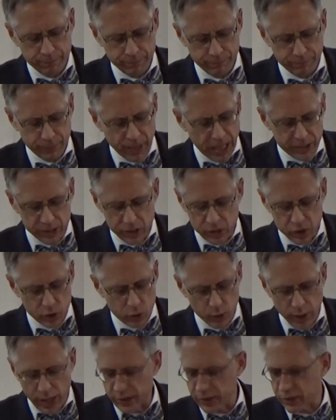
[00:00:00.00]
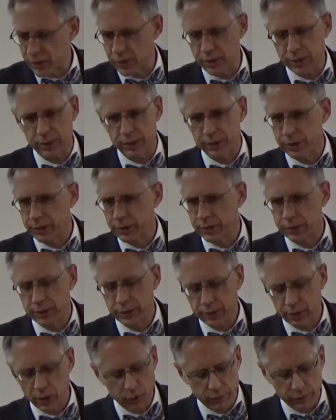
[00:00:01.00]
Not distressed
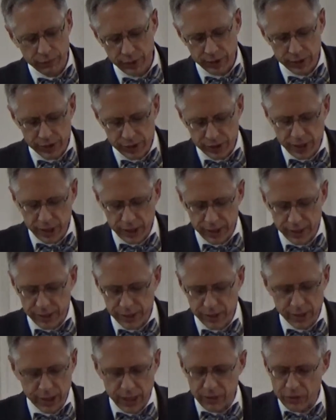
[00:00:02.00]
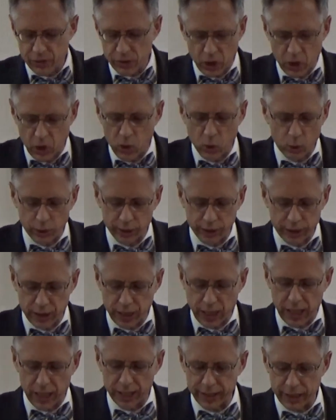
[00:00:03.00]
over their sins against a holy
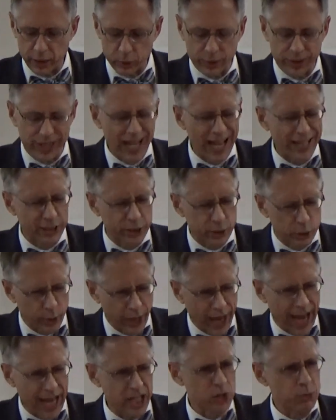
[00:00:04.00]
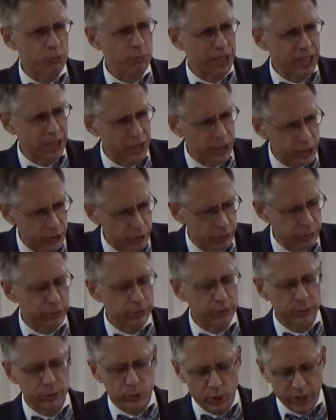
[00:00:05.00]
God. They were not grasping the
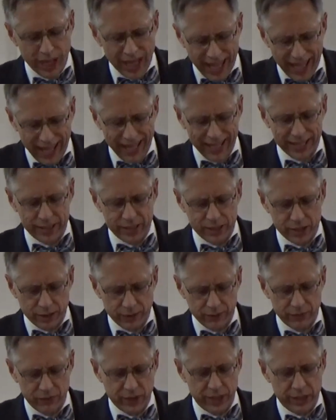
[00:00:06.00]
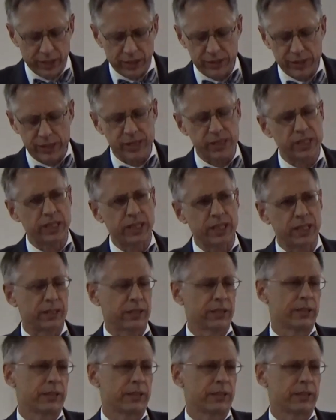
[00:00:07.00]
true end of their sin,